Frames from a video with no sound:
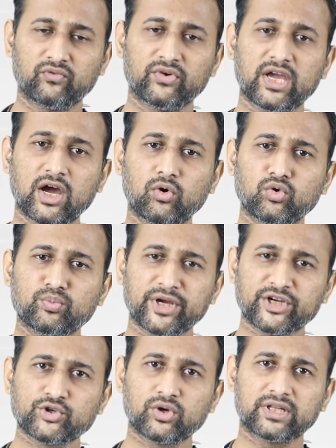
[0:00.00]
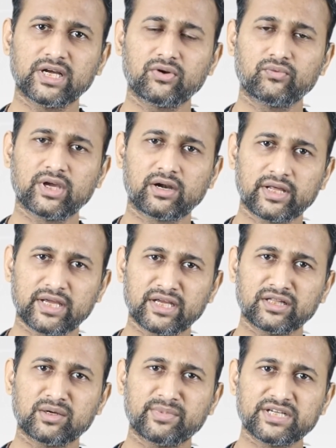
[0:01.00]
We have to make sure that we are
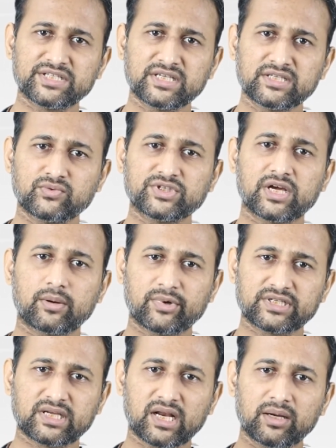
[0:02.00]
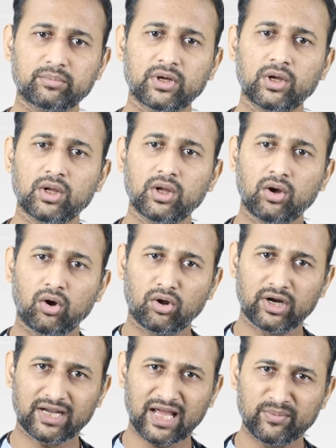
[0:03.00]
taking the medicines which are prescribed
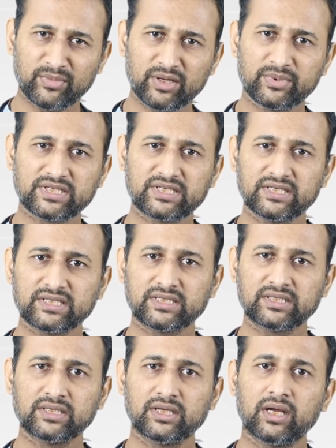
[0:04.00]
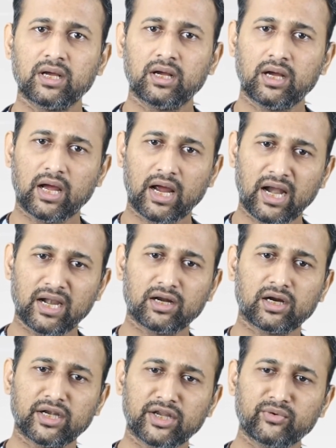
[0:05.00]
on a timely basis and
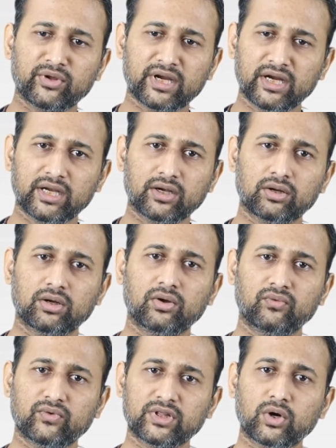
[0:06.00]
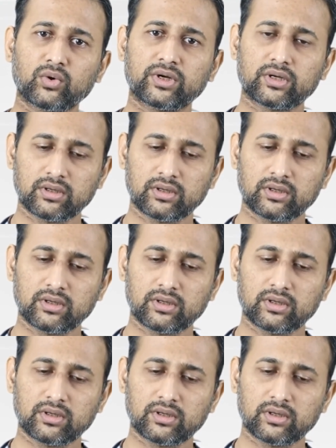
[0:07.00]
continuing it without